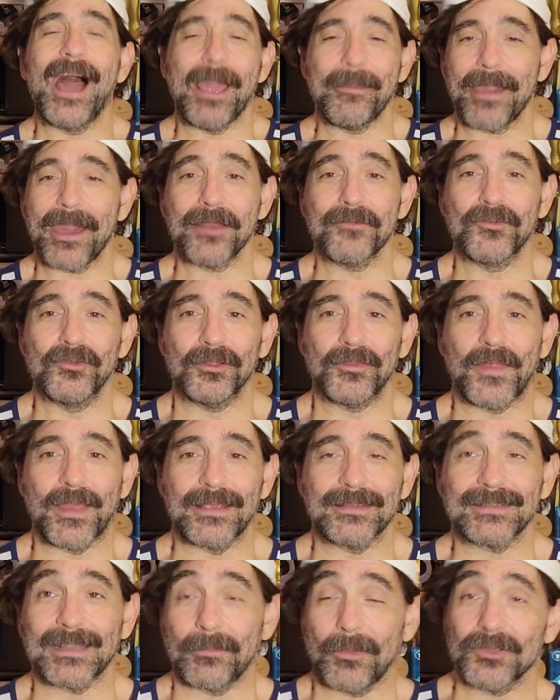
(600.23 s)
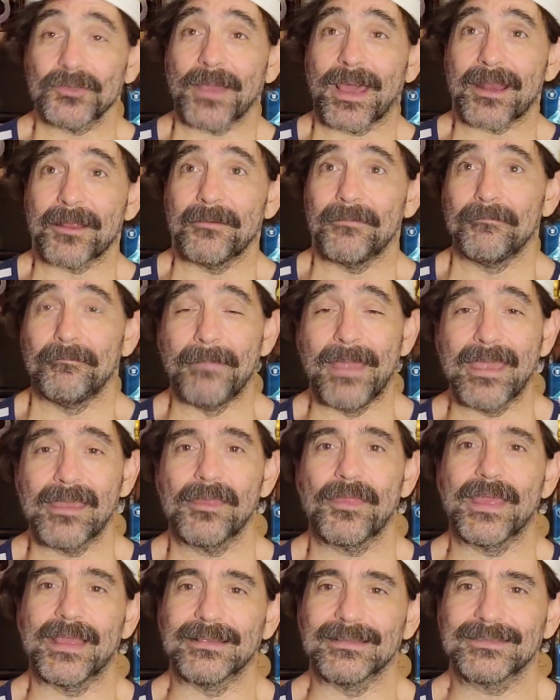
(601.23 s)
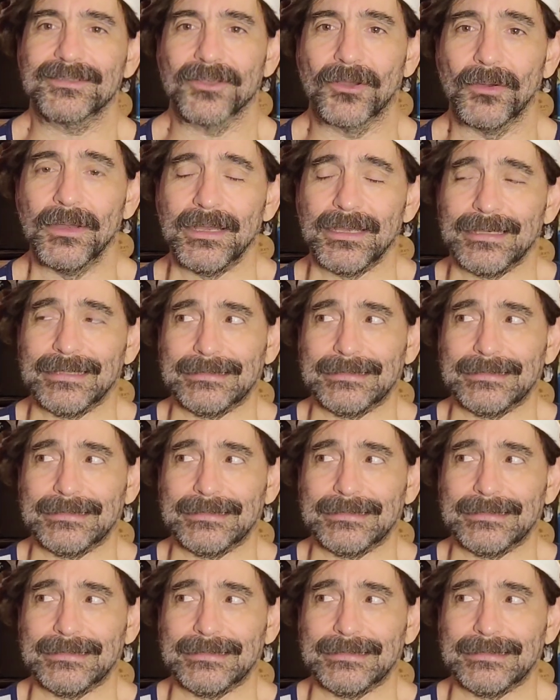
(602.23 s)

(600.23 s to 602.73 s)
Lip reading: I'm out of good things. I'm also out of meh things, so...